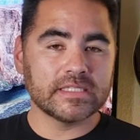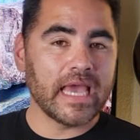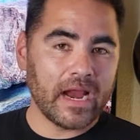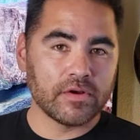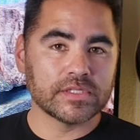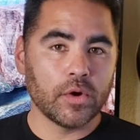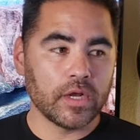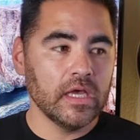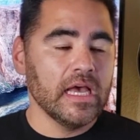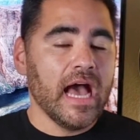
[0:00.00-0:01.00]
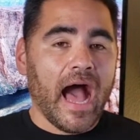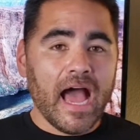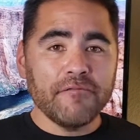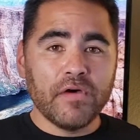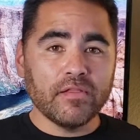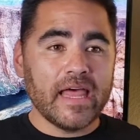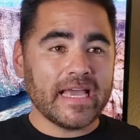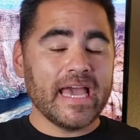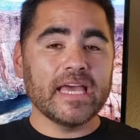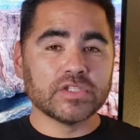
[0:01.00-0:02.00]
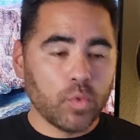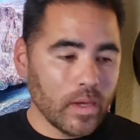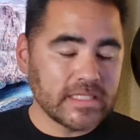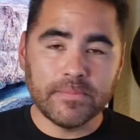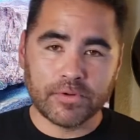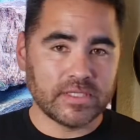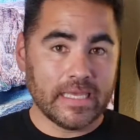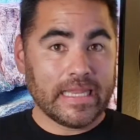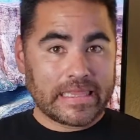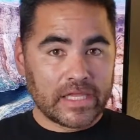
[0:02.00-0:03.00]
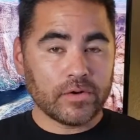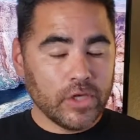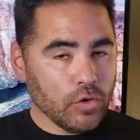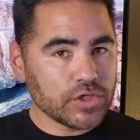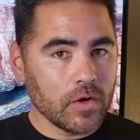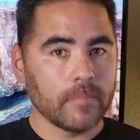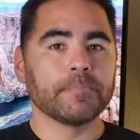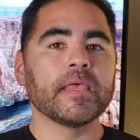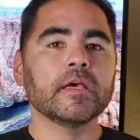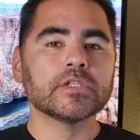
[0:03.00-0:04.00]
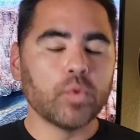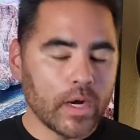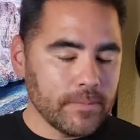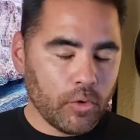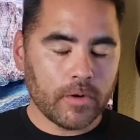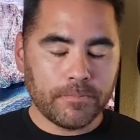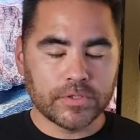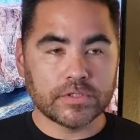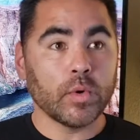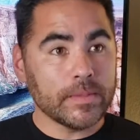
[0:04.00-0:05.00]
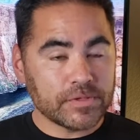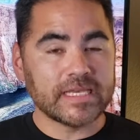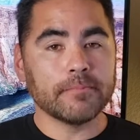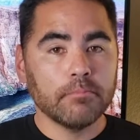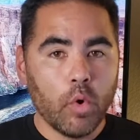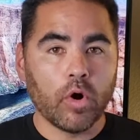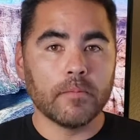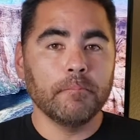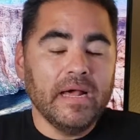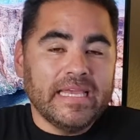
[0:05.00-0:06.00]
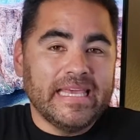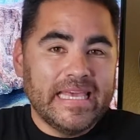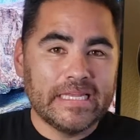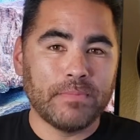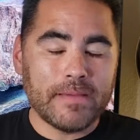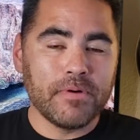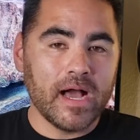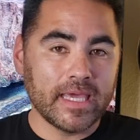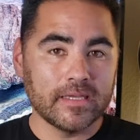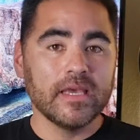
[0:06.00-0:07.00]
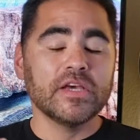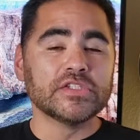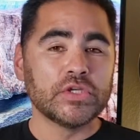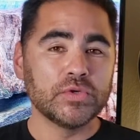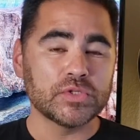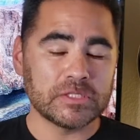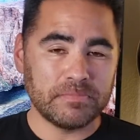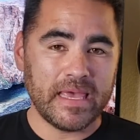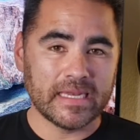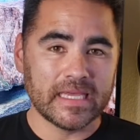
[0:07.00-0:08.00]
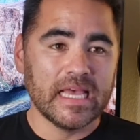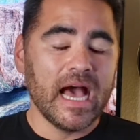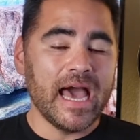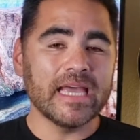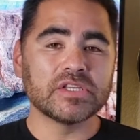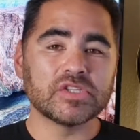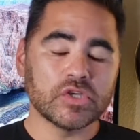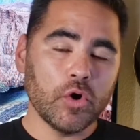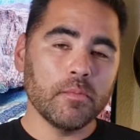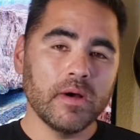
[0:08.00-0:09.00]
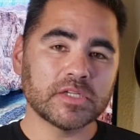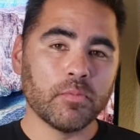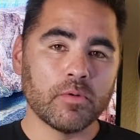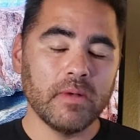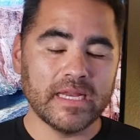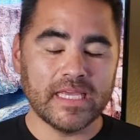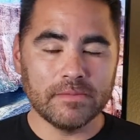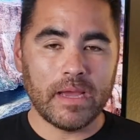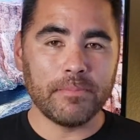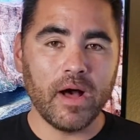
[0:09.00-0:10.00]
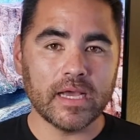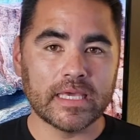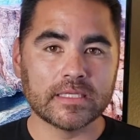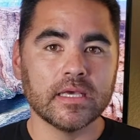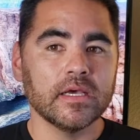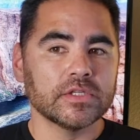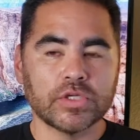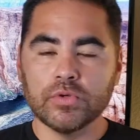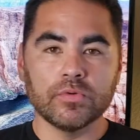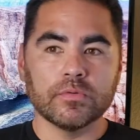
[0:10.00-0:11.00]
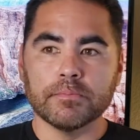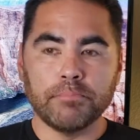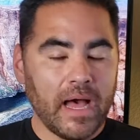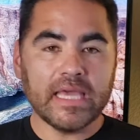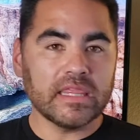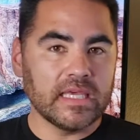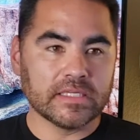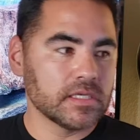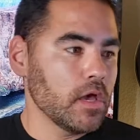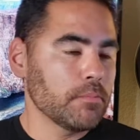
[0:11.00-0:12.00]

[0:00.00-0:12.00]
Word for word: to Arizona, I felt like I had 20%, like literally, no joke, 20 more 20% more money in my pocket to spend. I had so much more money in my pocket to buy things,